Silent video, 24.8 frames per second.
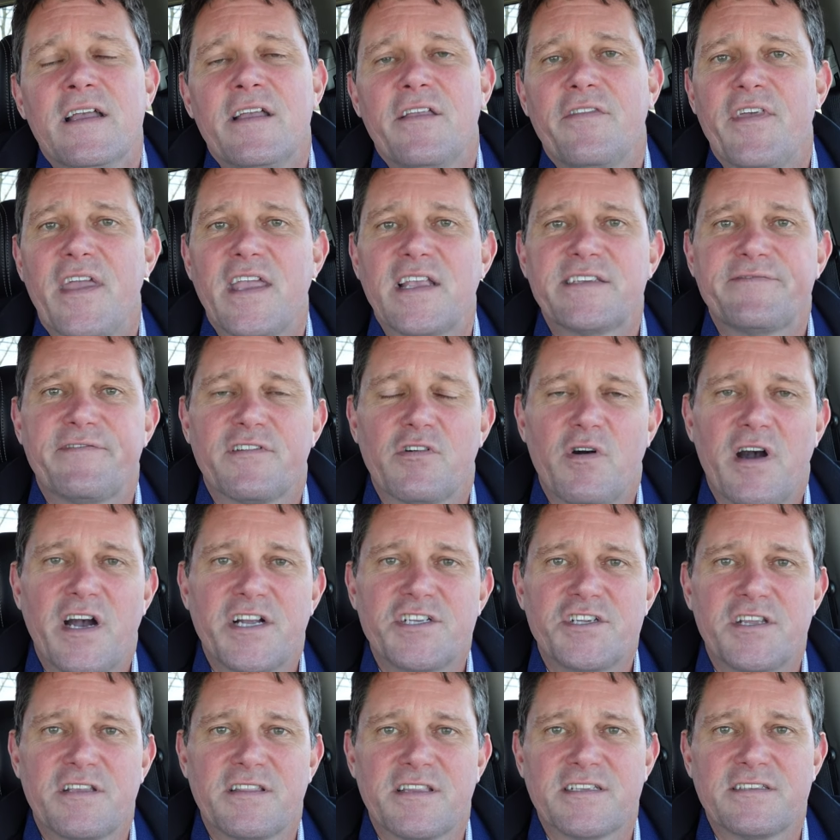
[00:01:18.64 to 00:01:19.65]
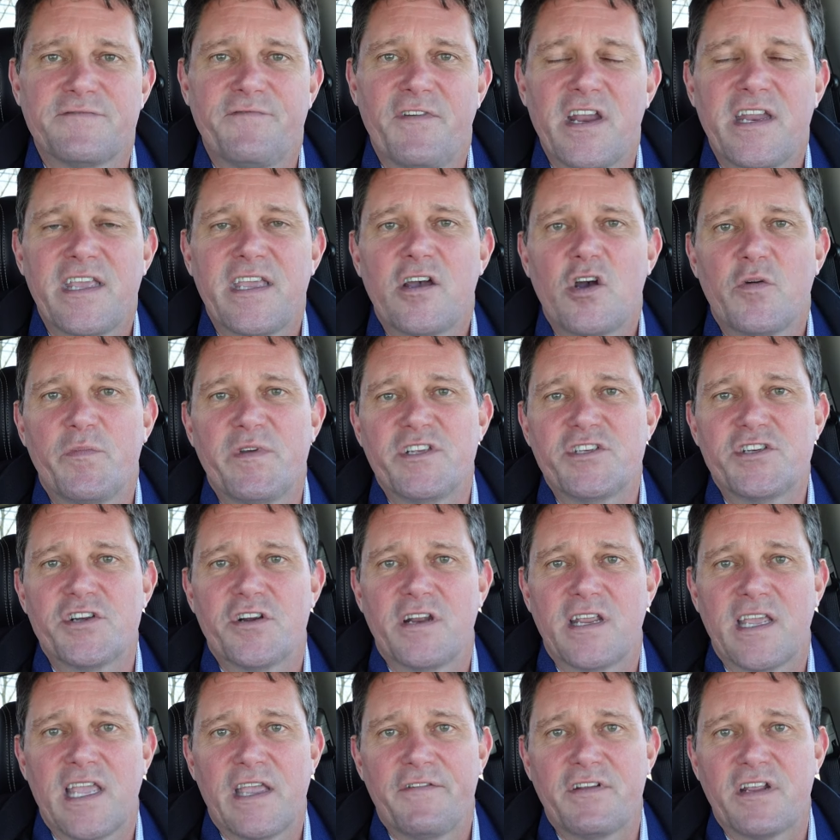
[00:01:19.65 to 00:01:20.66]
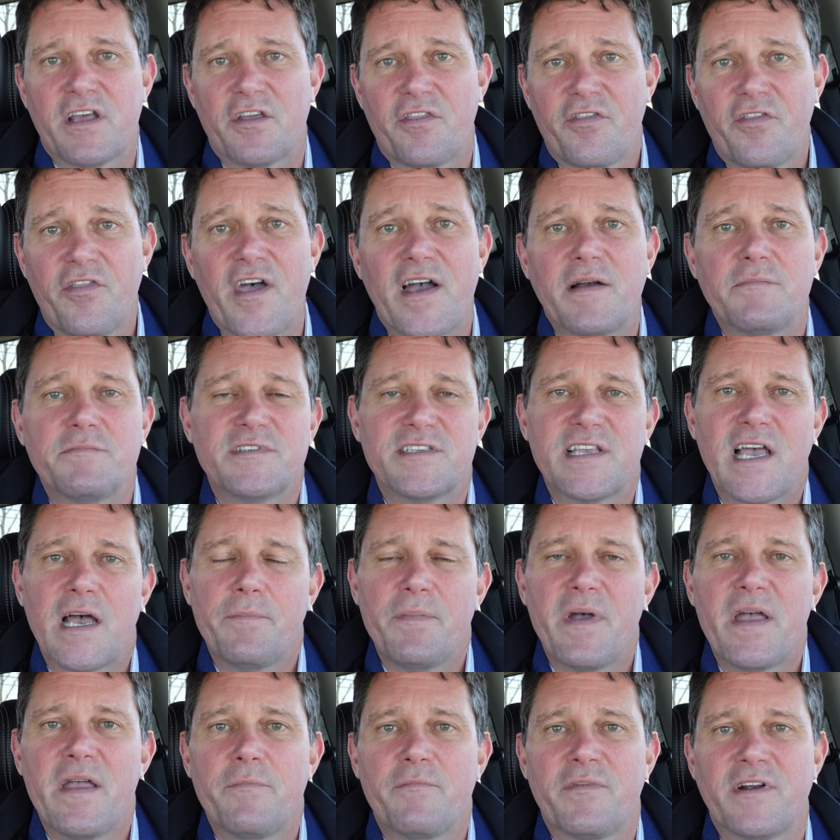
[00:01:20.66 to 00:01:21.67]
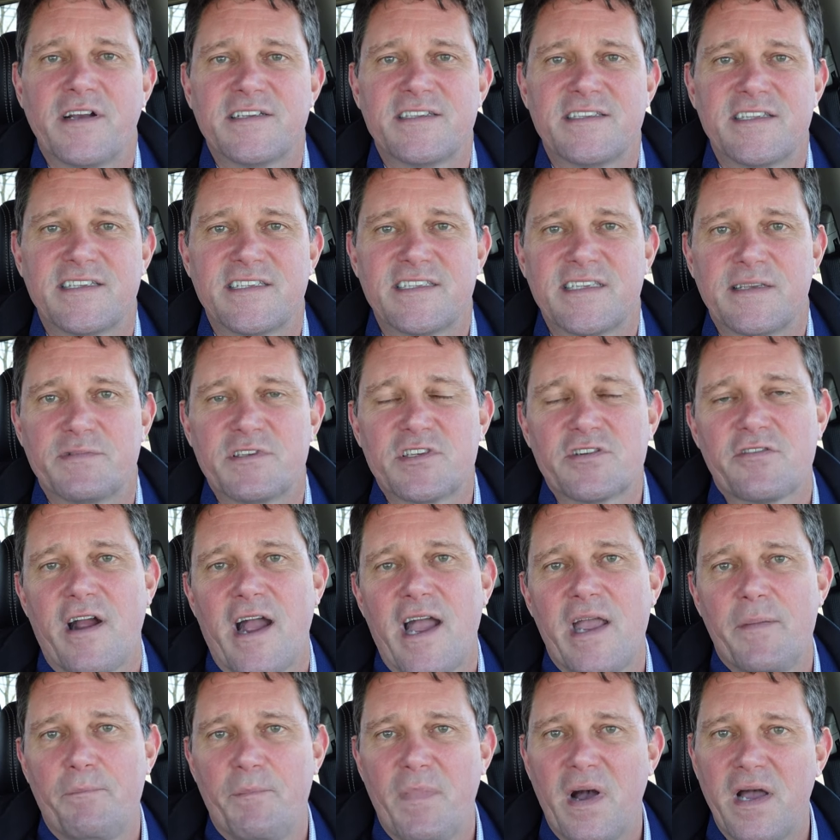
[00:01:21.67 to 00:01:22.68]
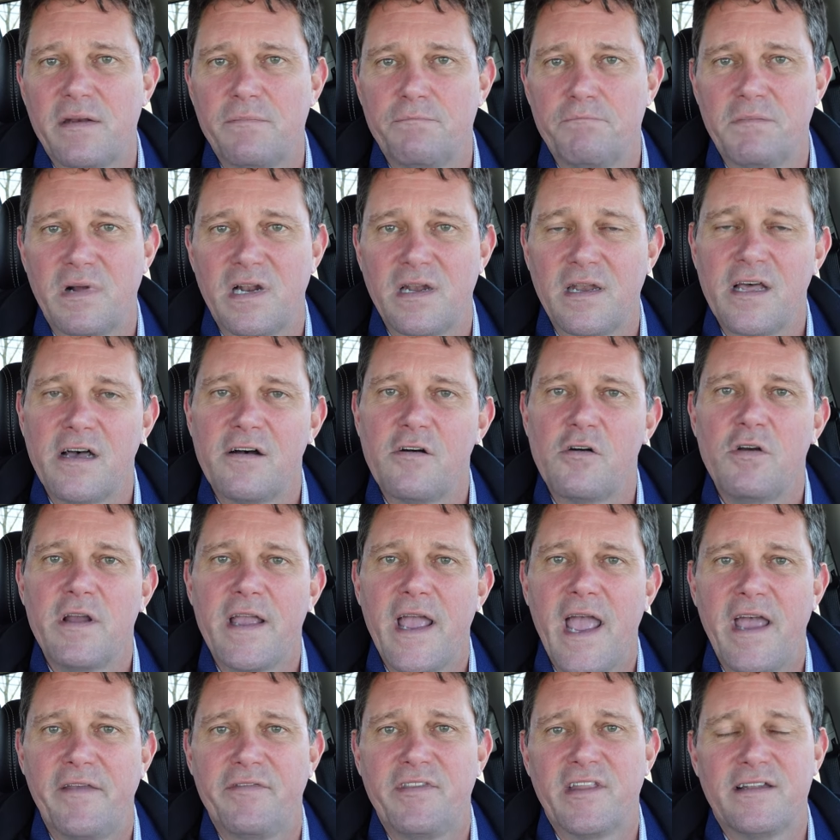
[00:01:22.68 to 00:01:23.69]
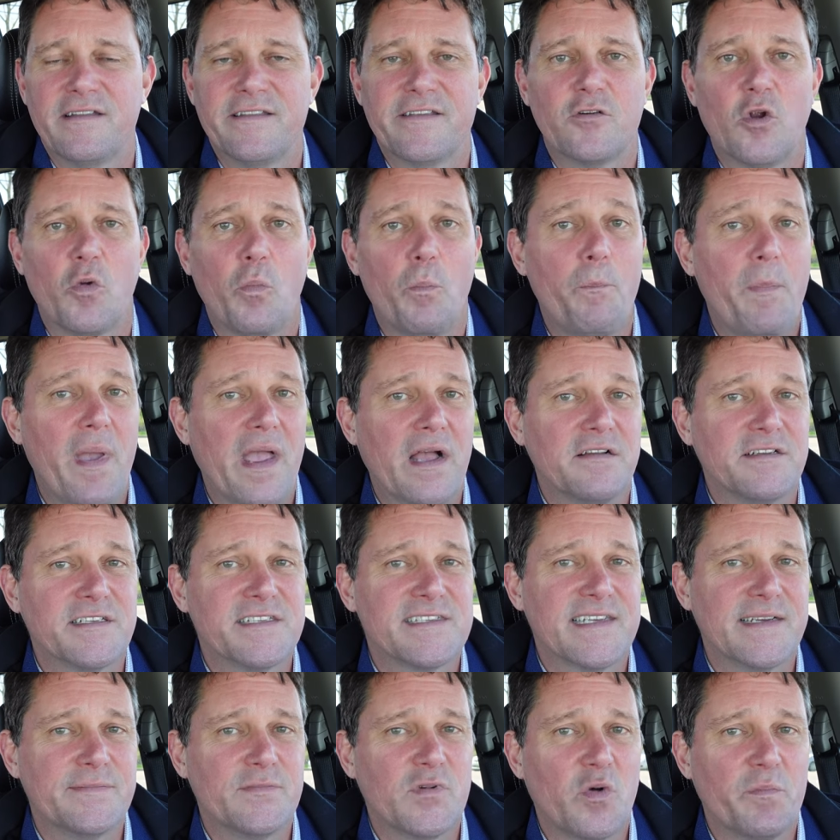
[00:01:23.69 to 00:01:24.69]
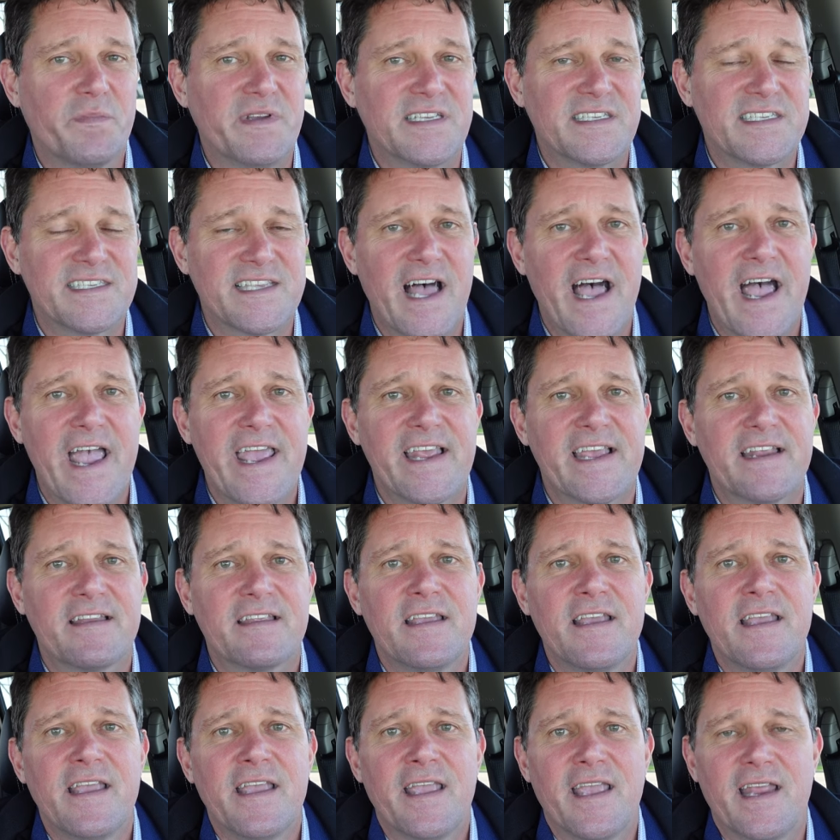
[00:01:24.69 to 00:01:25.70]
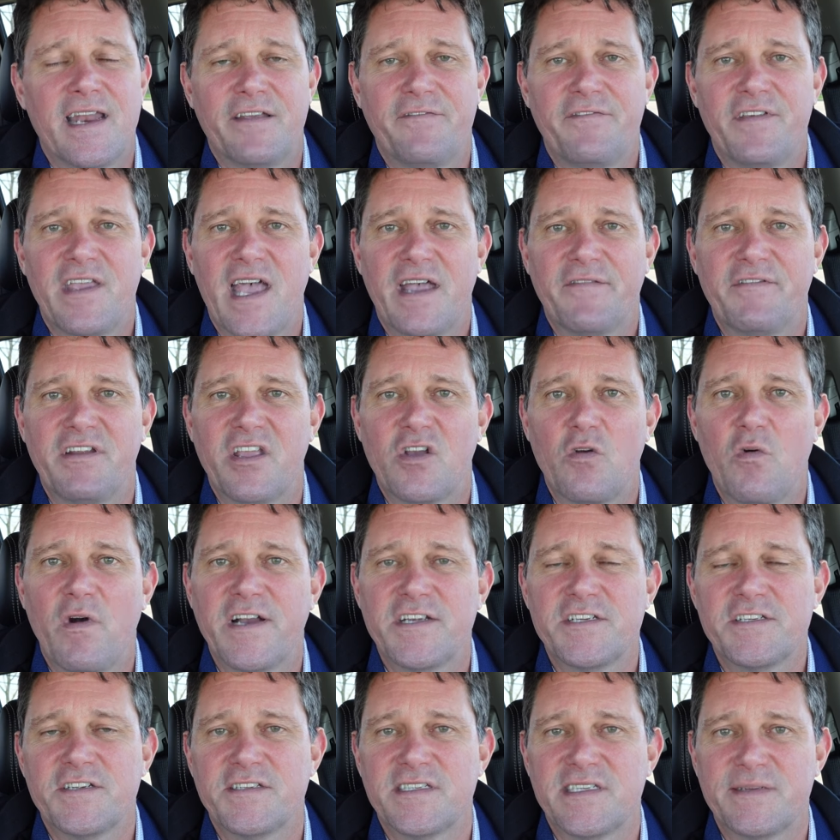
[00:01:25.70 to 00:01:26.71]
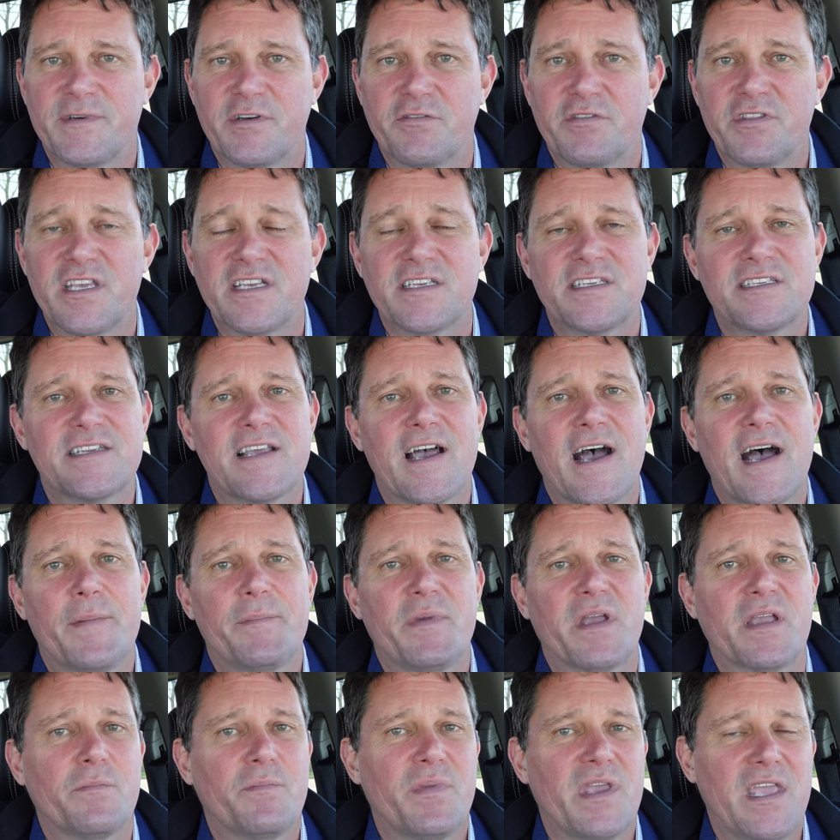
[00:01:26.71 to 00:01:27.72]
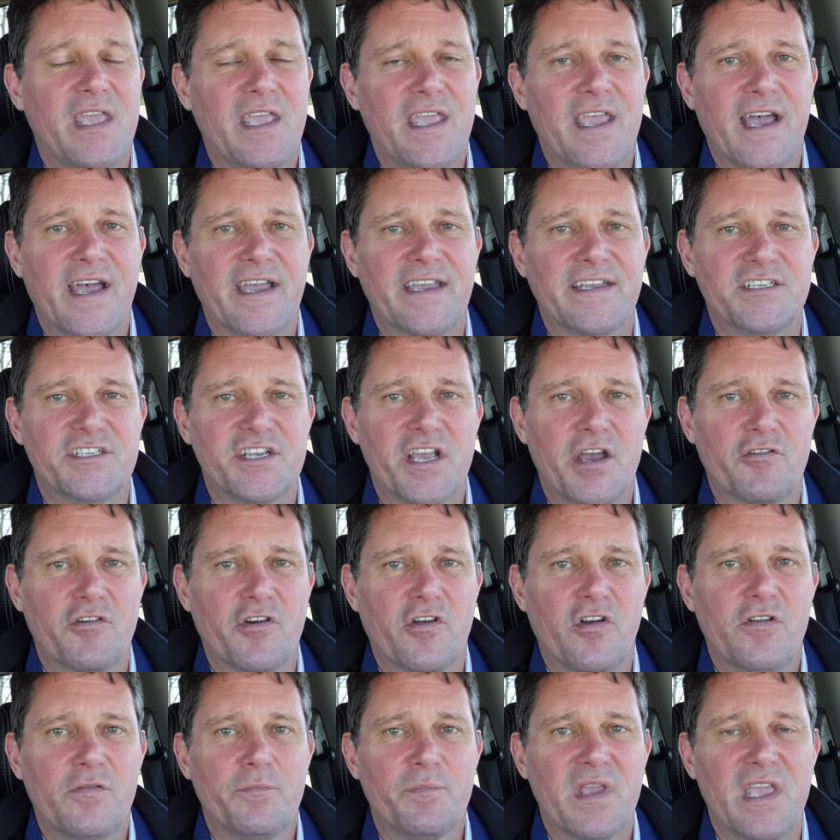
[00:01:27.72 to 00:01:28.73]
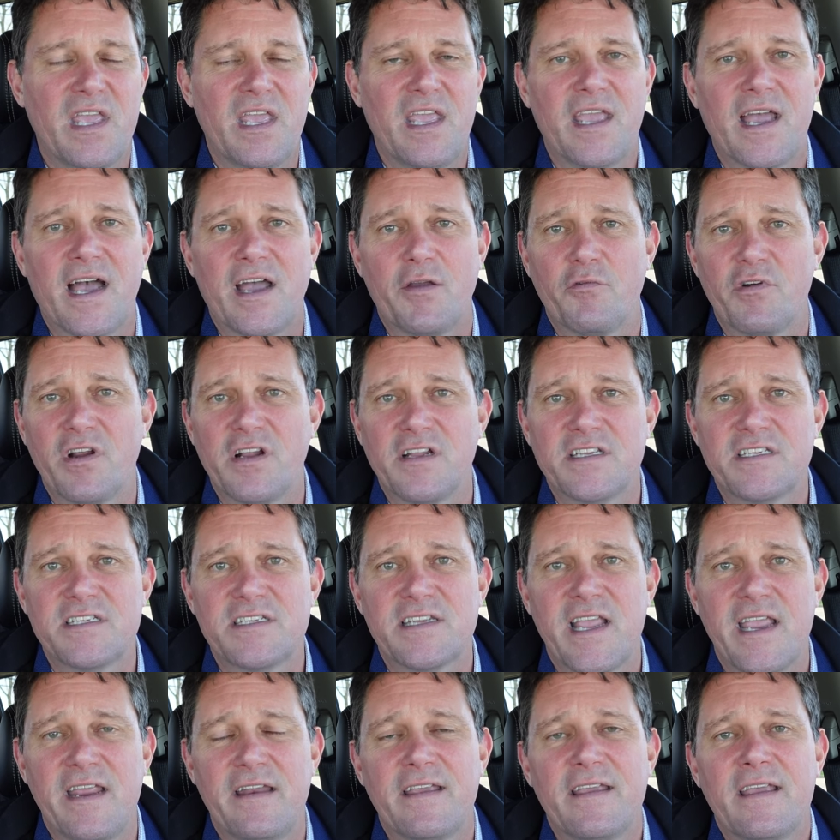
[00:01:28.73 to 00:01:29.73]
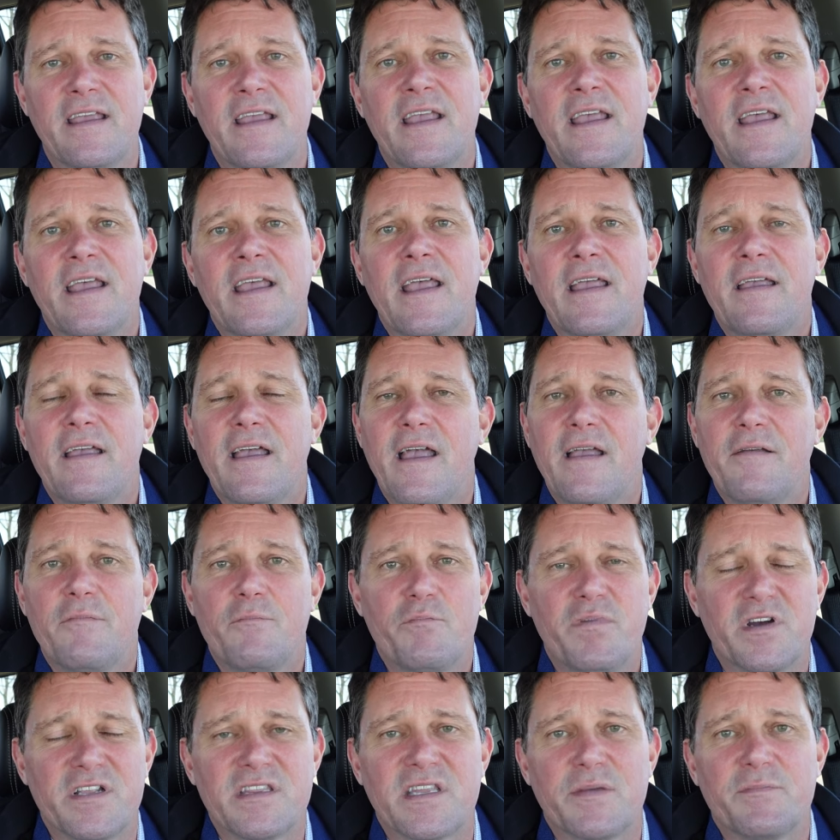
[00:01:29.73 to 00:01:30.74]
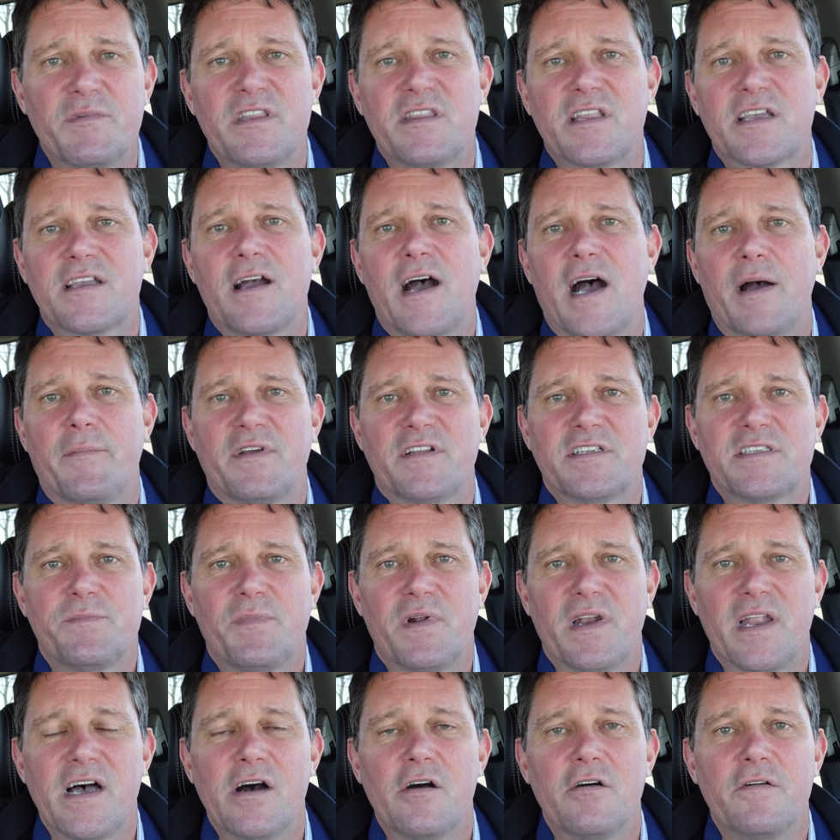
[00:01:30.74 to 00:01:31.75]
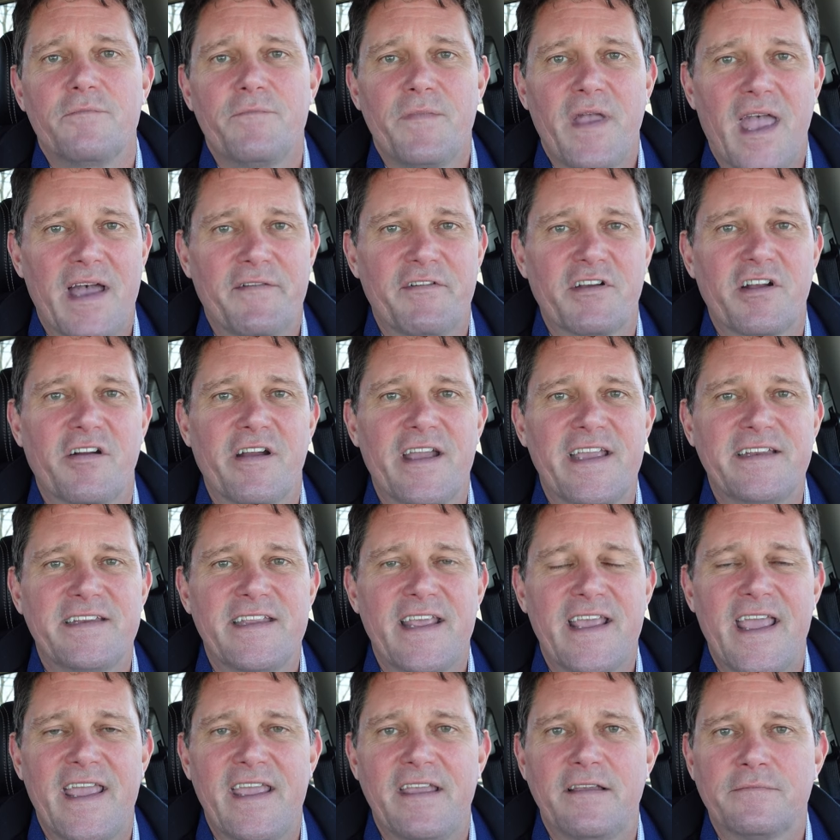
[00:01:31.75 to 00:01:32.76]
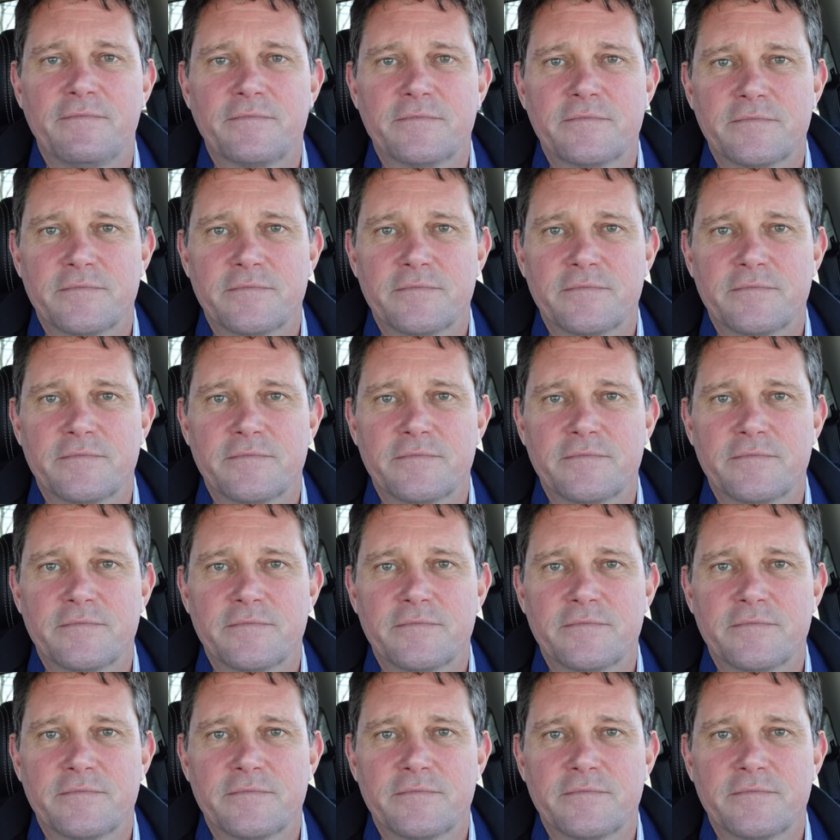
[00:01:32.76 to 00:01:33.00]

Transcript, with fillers: Thanks for watching this video. Be sure to give it a thumbs up. Press the subscribe button below and the little bell symbol beside it. And if you have any questions about this topic, PEI in general, PEI real estate, put them in the comments below. Have a great day.